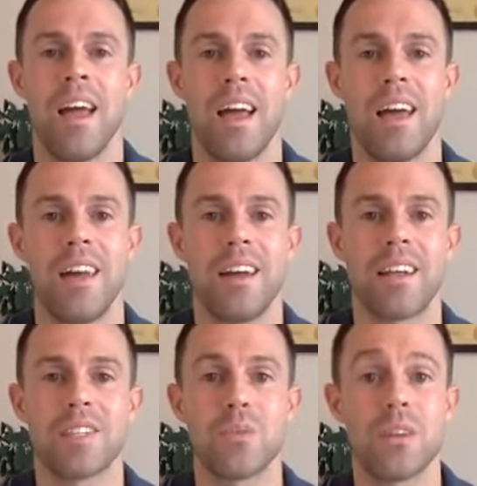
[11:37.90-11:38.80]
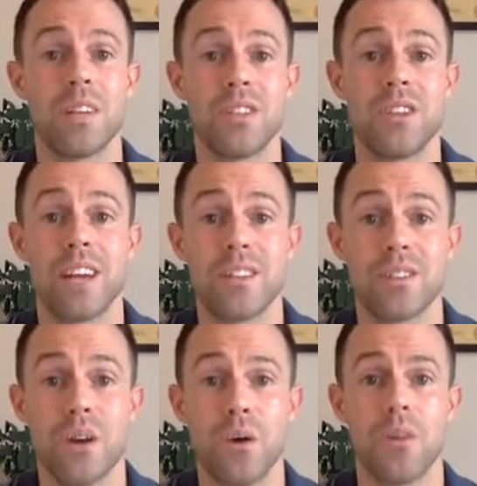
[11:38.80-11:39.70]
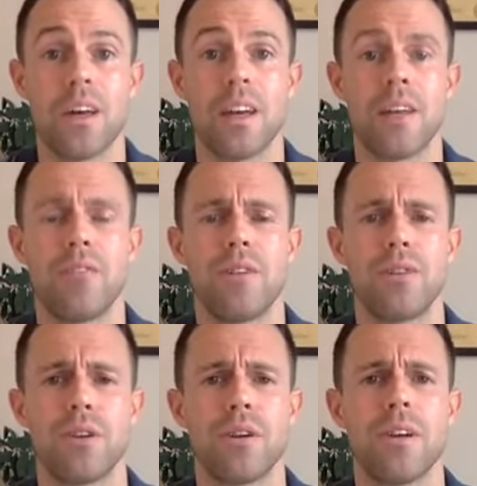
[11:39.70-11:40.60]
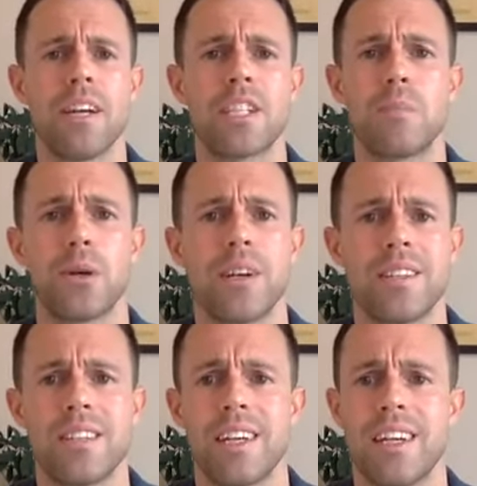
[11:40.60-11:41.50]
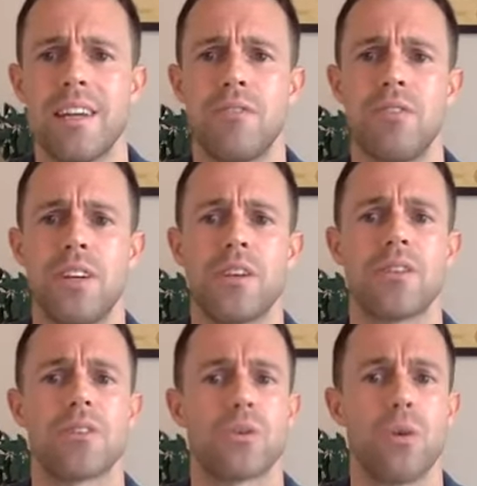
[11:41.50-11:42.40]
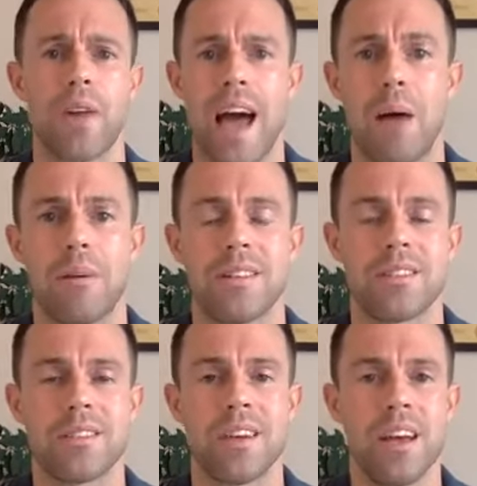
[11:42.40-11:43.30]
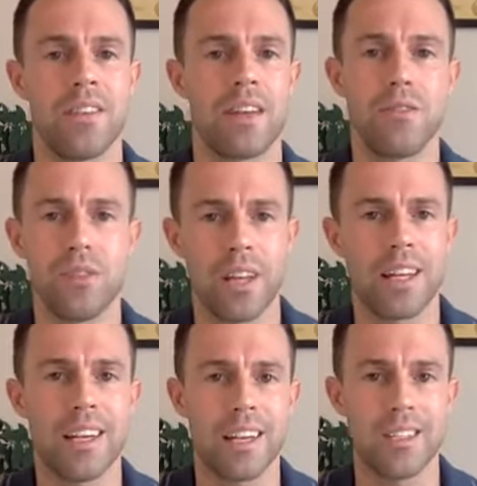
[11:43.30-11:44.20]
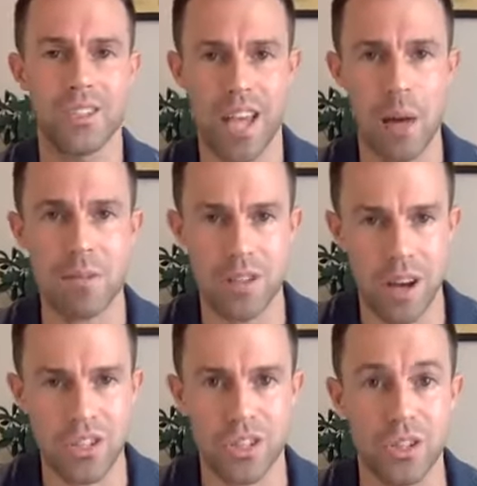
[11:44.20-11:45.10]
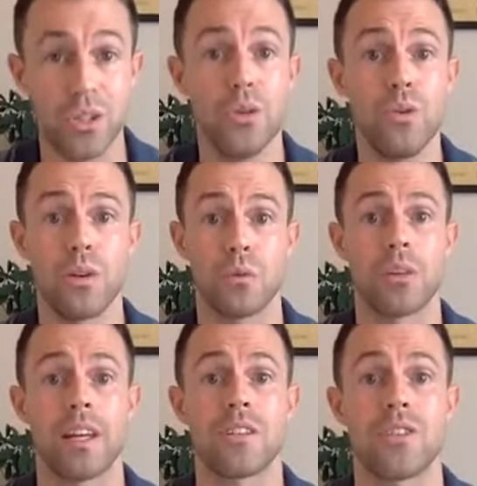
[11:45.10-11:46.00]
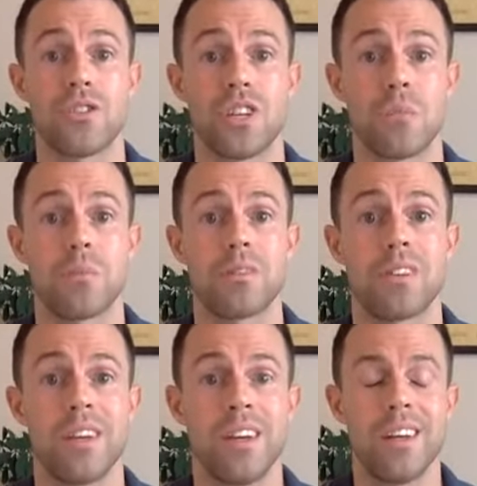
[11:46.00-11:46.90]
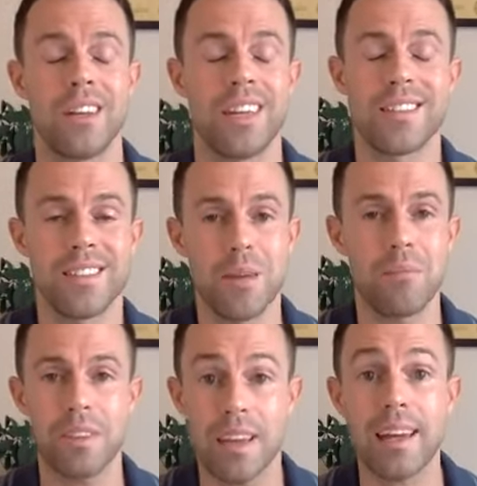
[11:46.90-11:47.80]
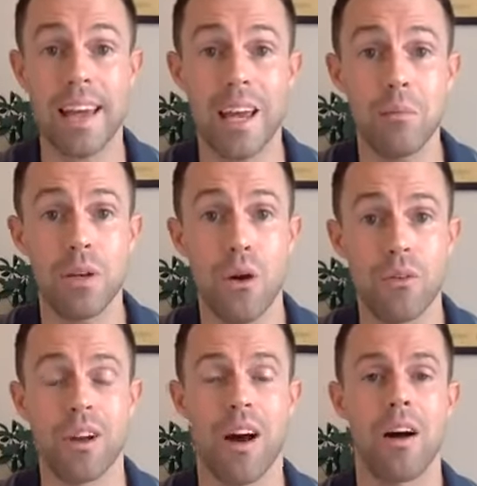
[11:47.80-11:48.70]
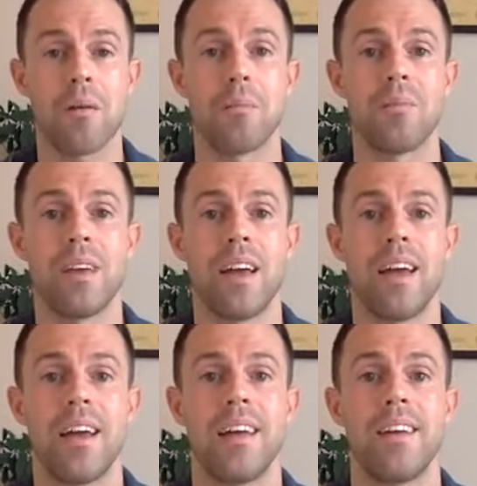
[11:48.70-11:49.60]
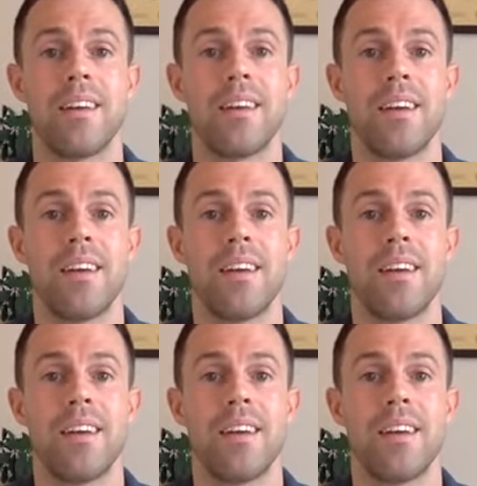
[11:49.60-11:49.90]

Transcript: And I just want to let you guys know that if you're experiencing any fears or old habits that you feel like is sabotaging you in relationships, it's something that can be overcome. And